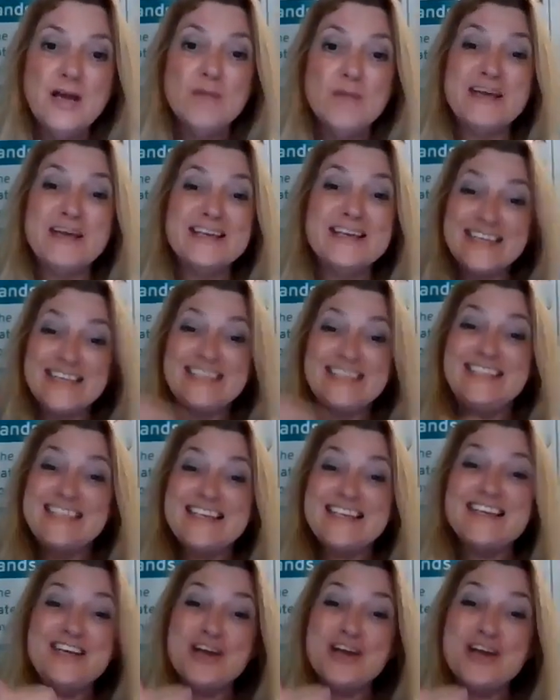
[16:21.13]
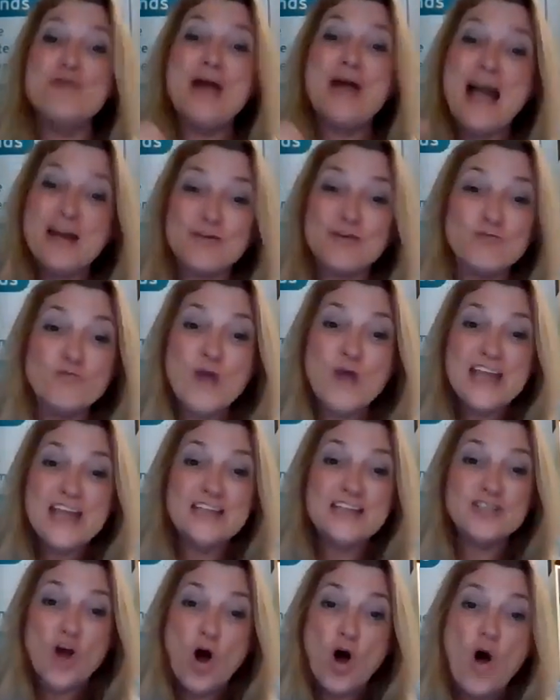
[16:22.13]
because they didn't know how to
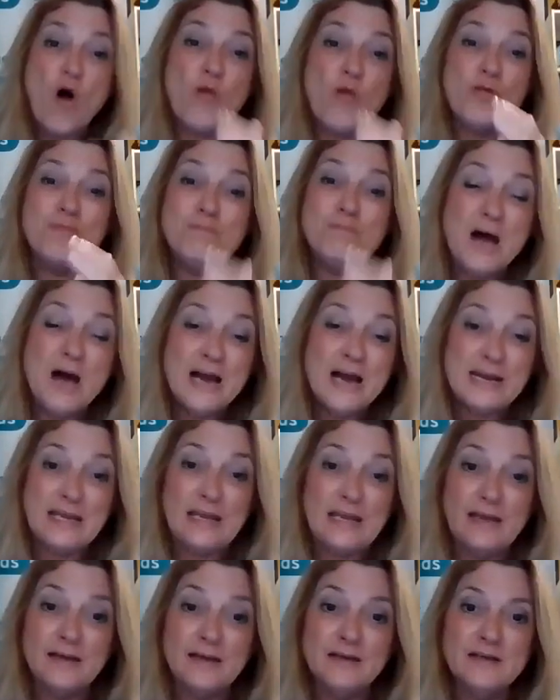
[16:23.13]
raise all the money.